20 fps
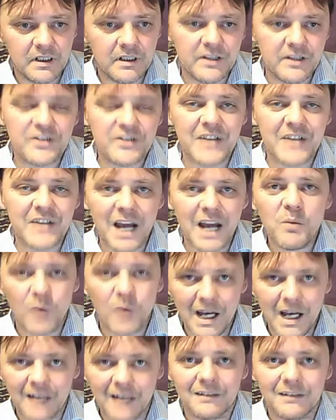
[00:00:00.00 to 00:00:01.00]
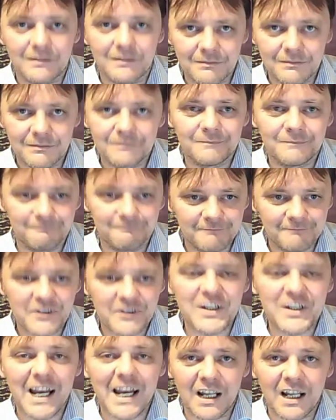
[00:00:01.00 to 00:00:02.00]
stay well,
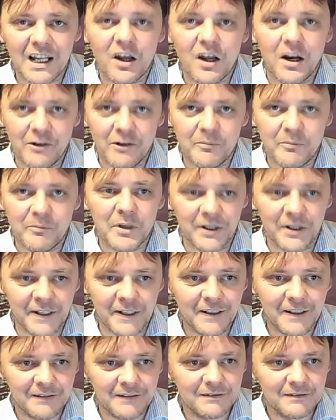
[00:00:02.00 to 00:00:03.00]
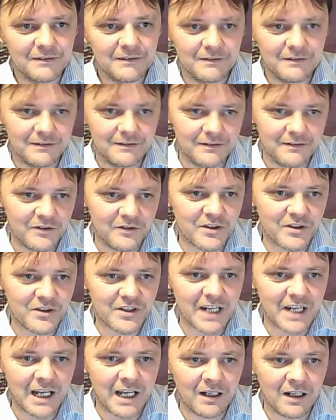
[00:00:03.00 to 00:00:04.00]
stay alive, Bernie. Just
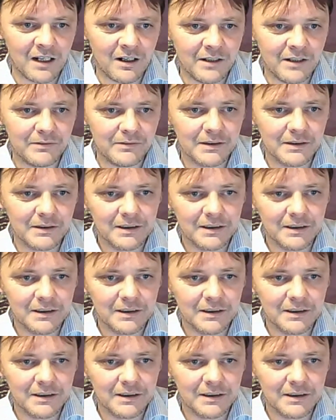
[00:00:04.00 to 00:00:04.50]
stay alive.